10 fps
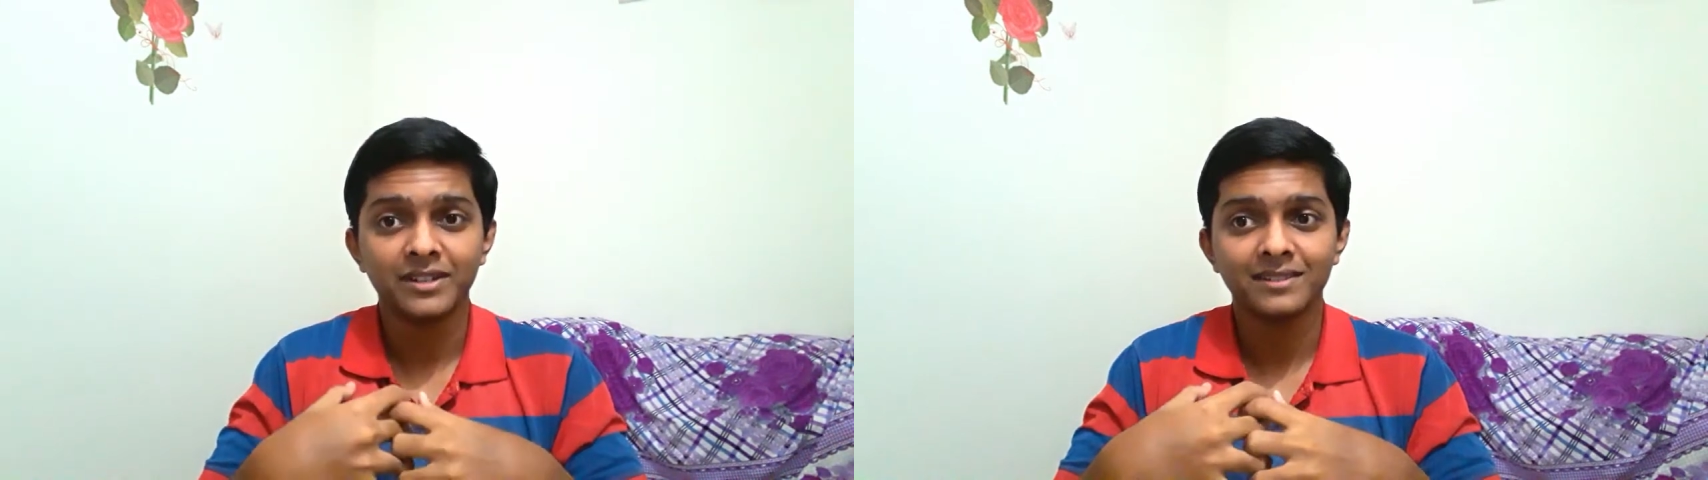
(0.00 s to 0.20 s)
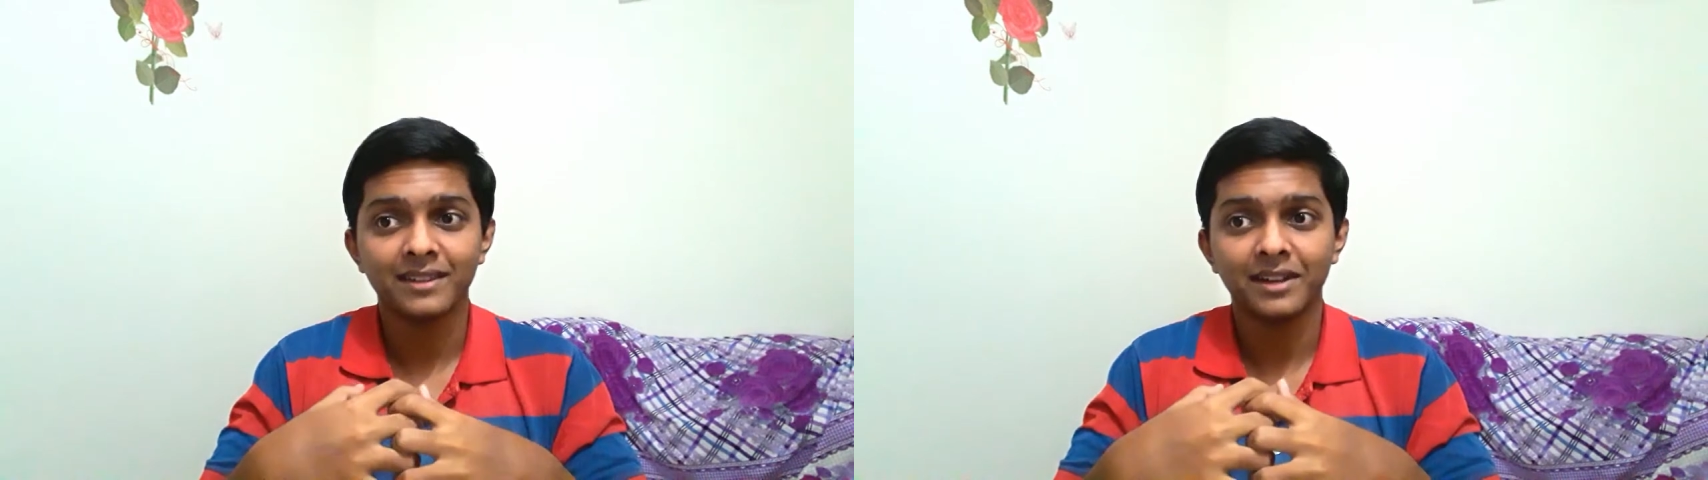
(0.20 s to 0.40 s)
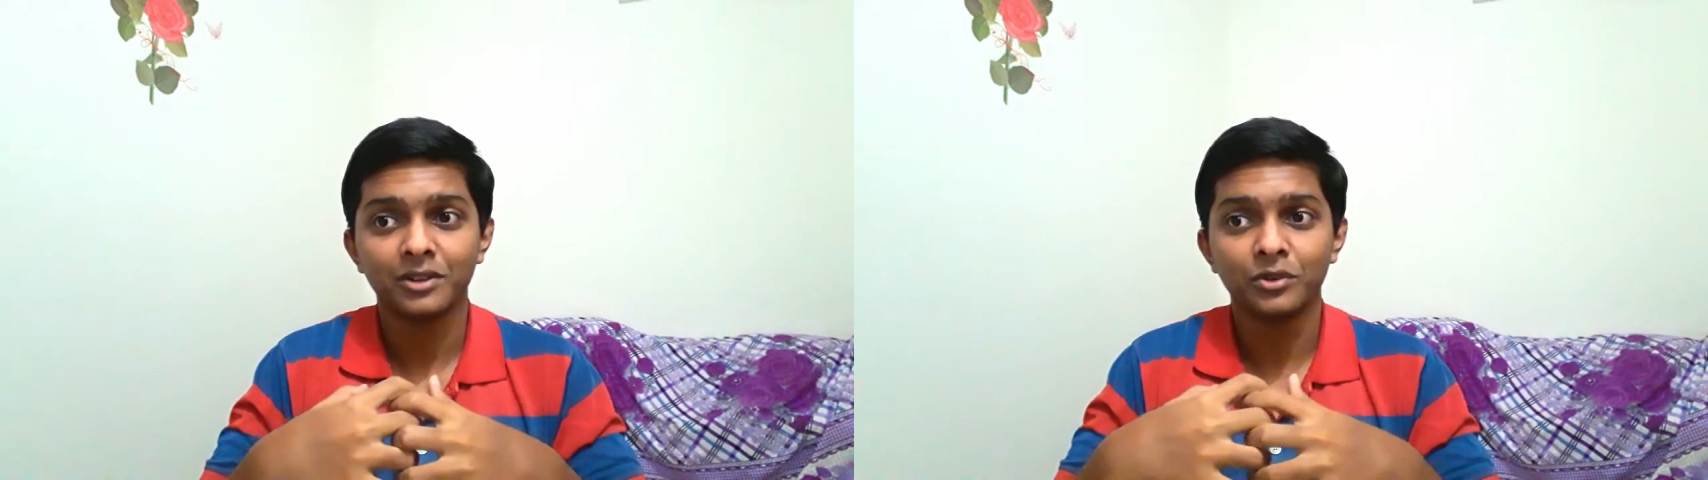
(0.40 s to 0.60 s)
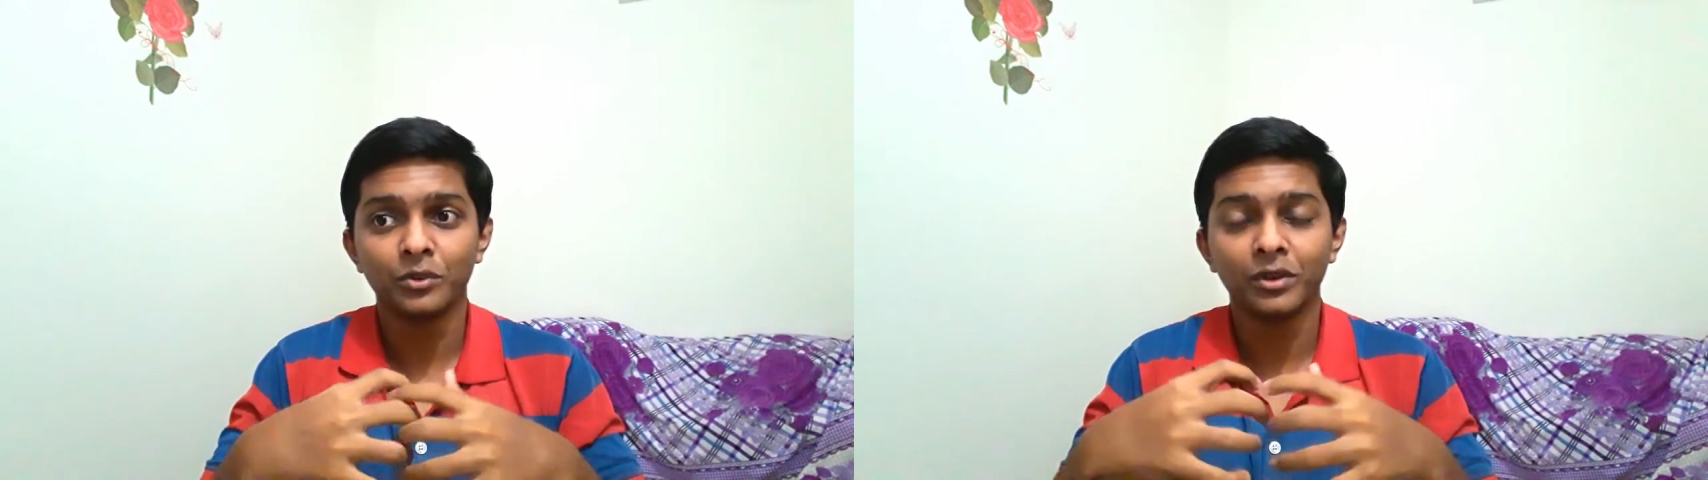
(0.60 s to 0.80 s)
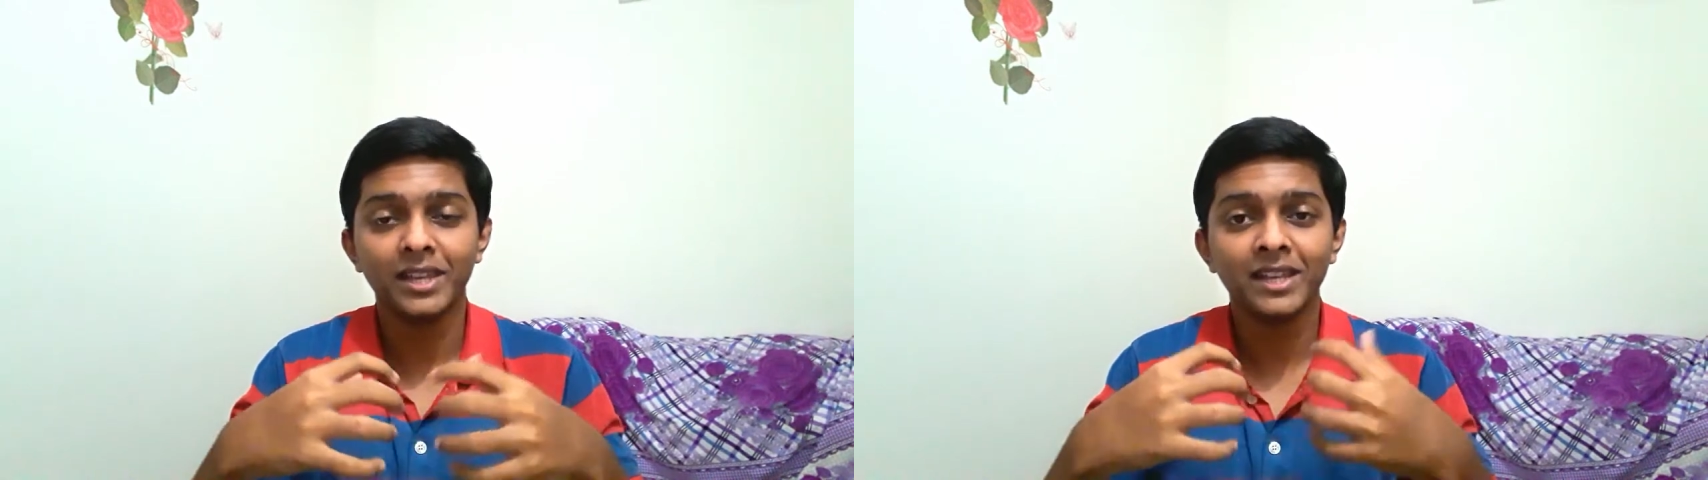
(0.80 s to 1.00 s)
is like
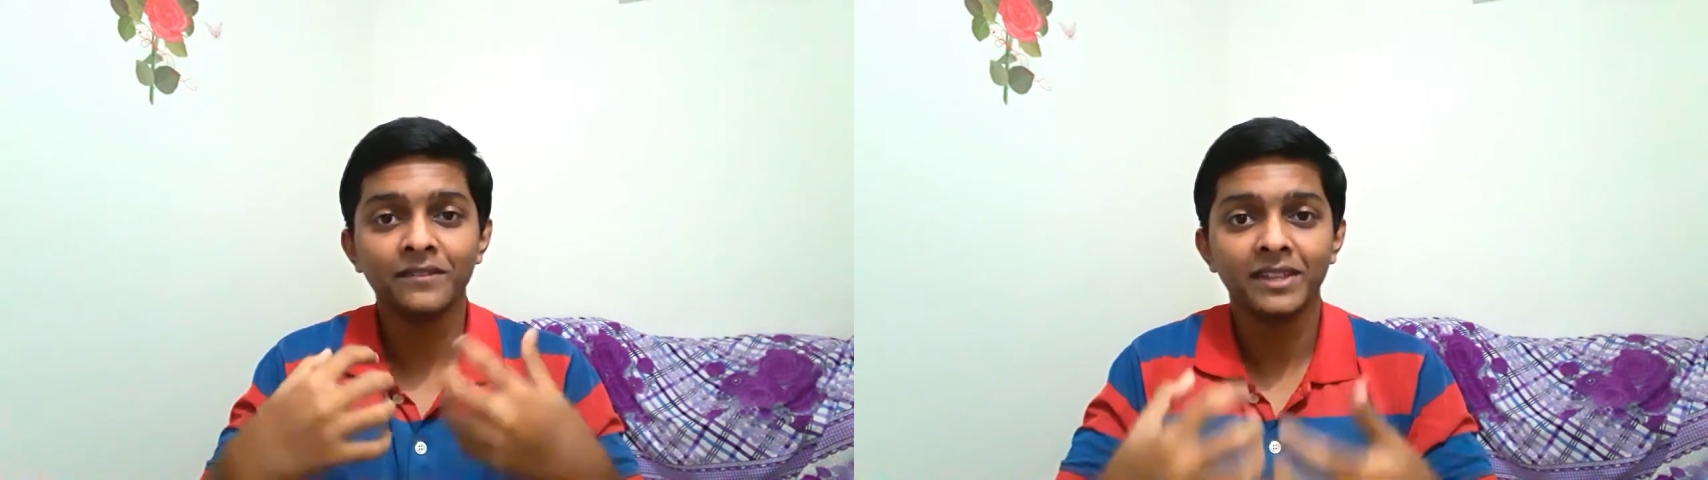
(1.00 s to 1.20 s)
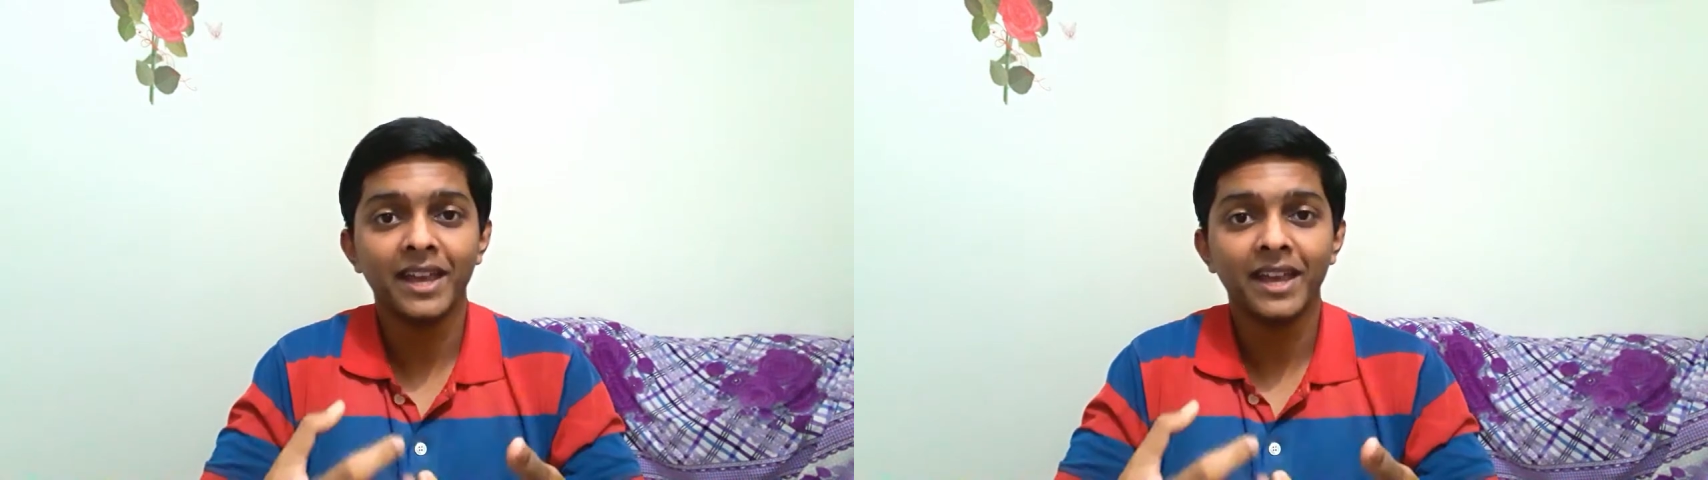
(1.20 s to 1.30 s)
to deal with the